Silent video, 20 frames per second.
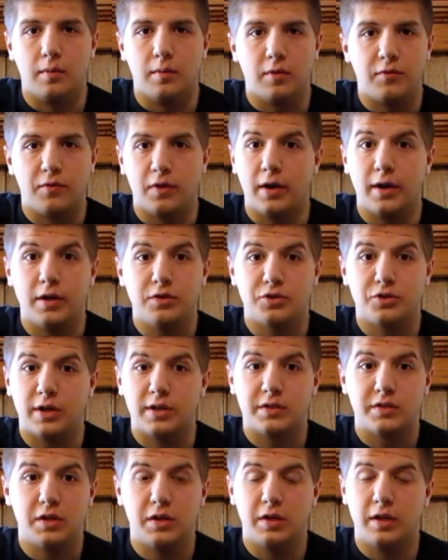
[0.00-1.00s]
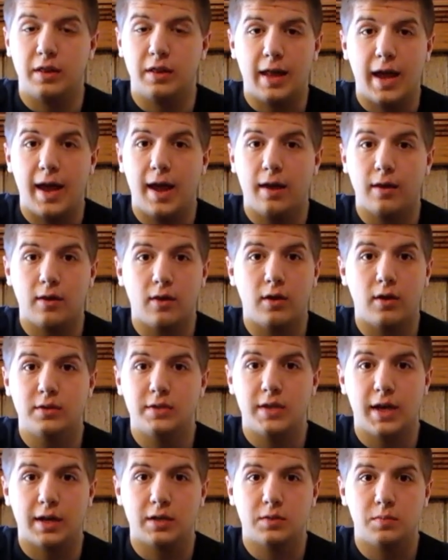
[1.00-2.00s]
If you're interested in that,
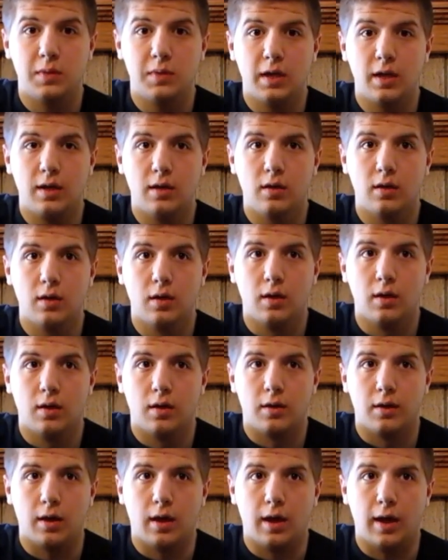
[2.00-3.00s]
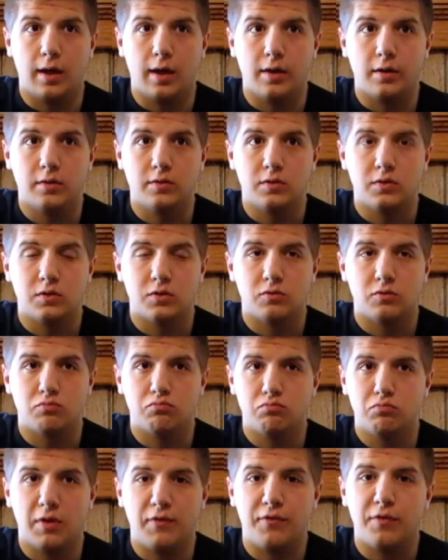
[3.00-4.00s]
contact me. And
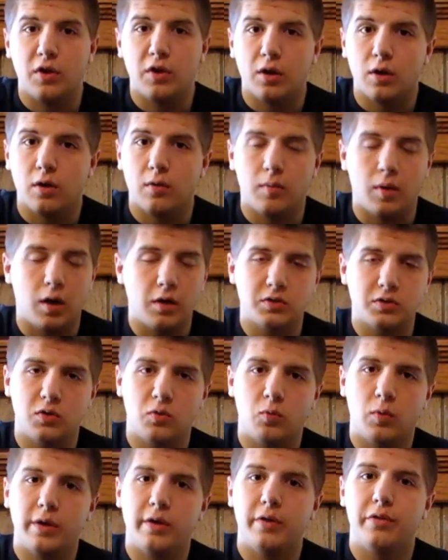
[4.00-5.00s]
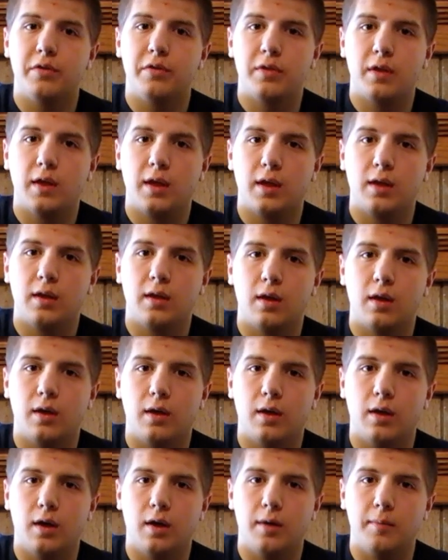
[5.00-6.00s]
if you're also, one other thing,
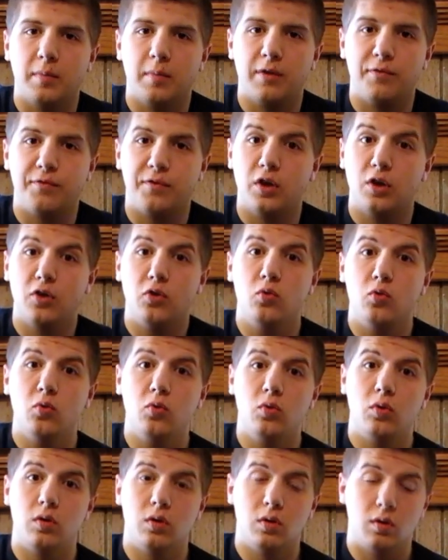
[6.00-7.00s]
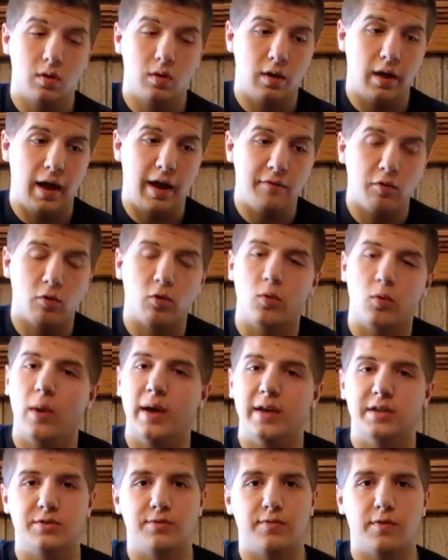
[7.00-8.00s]
if you have a
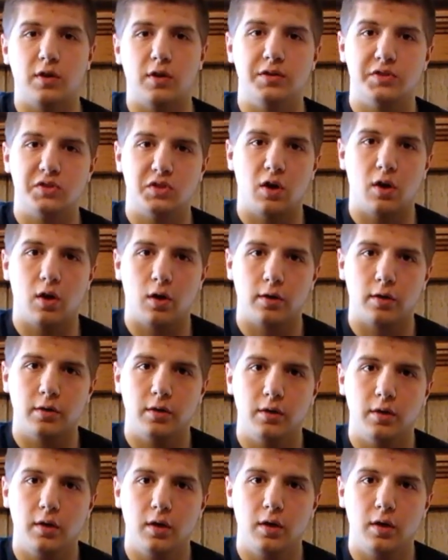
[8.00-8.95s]
request for a song